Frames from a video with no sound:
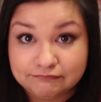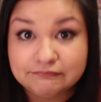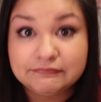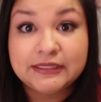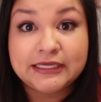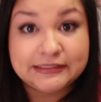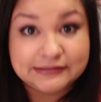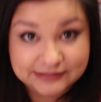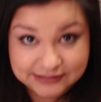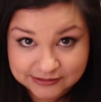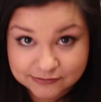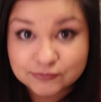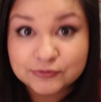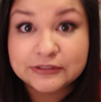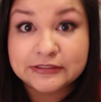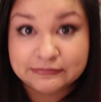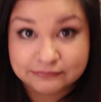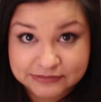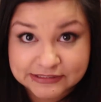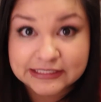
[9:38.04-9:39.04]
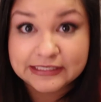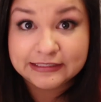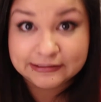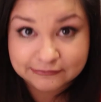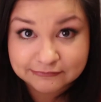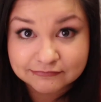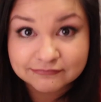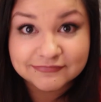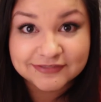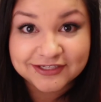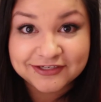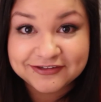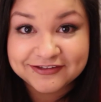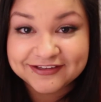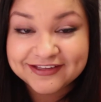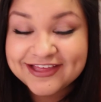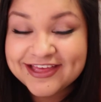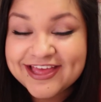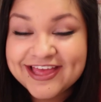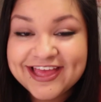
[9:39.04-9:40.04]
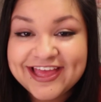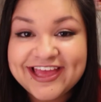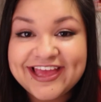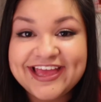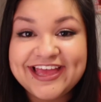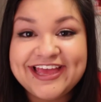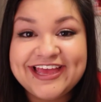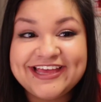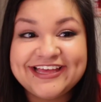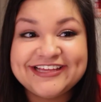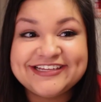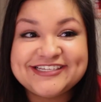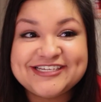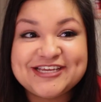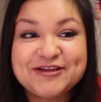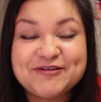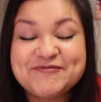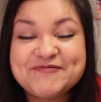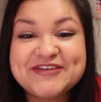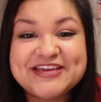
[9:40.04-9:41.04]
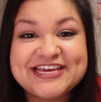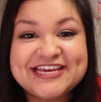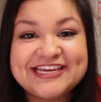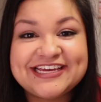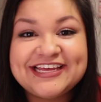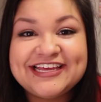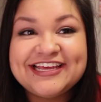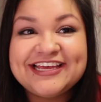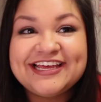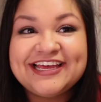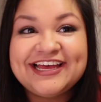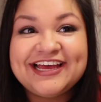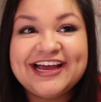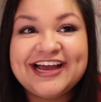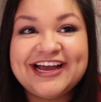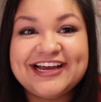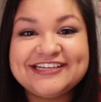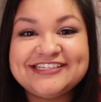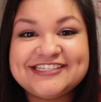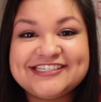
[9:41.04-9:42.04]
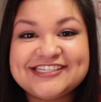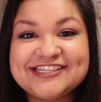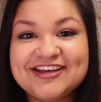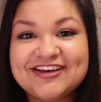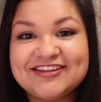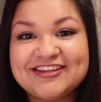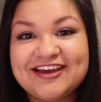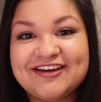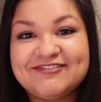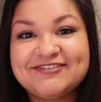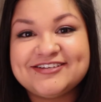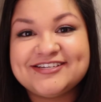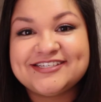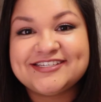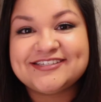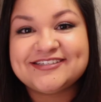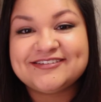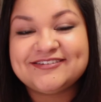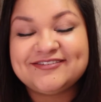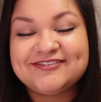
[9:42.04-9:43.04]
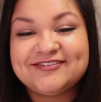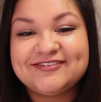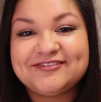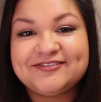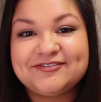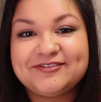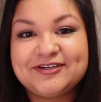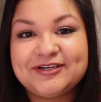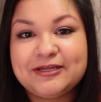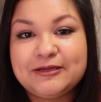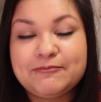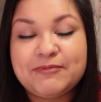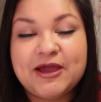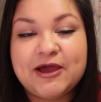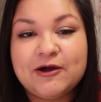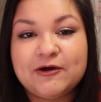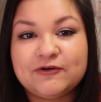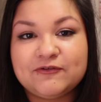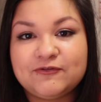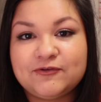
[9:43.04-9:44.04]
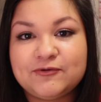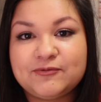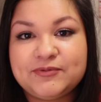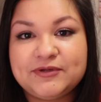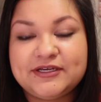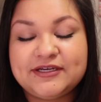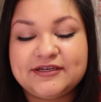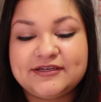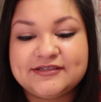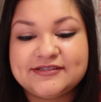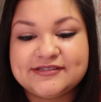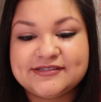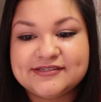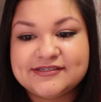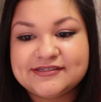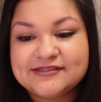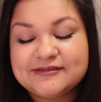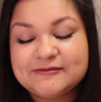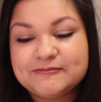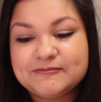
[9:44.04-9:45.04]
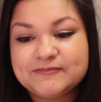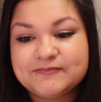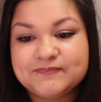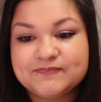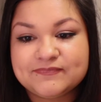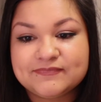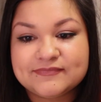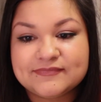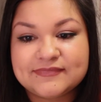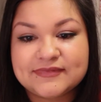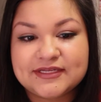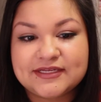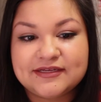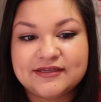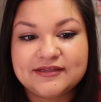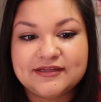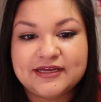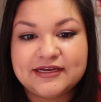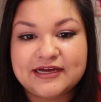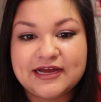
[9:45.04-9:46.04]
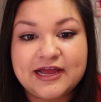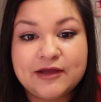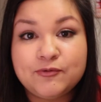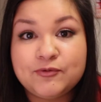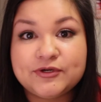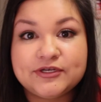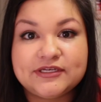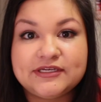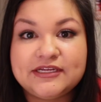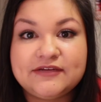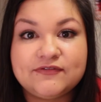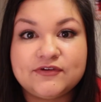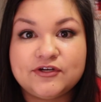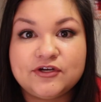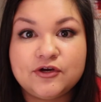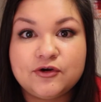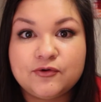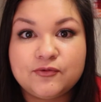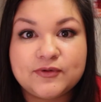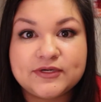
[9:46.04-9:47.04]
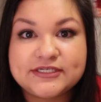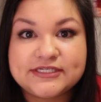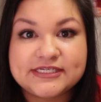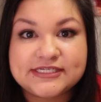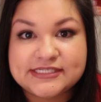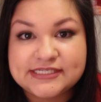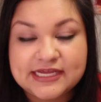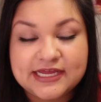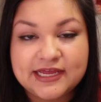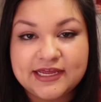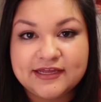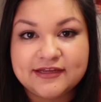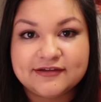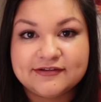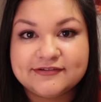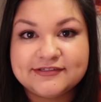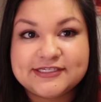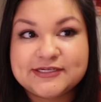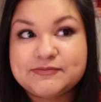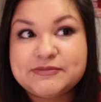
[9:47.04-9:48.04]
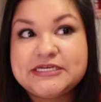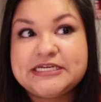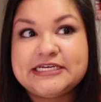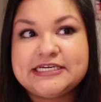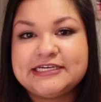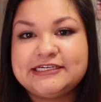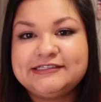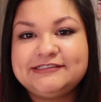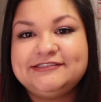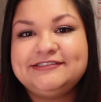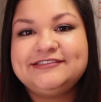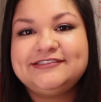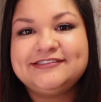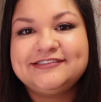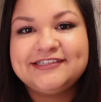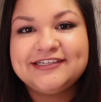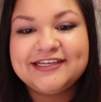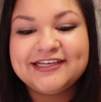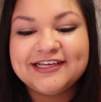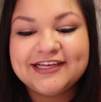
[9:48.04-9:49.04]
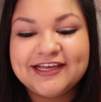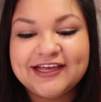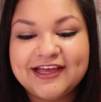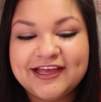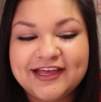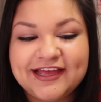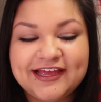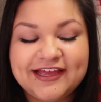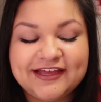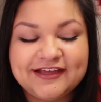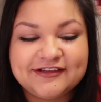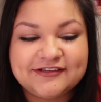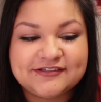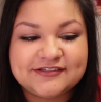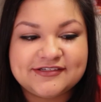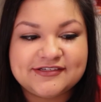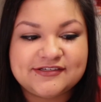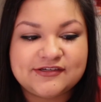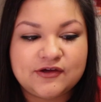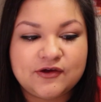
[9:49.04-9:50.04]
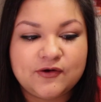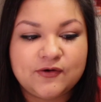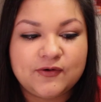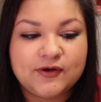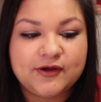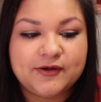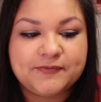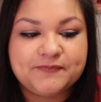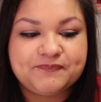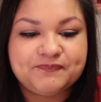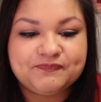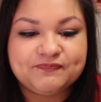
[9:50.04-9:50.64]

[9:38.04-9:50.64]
that's what I'm saying. And to me, I just thought that was really powerful, because like I wouldn't even know what to say to me. And so I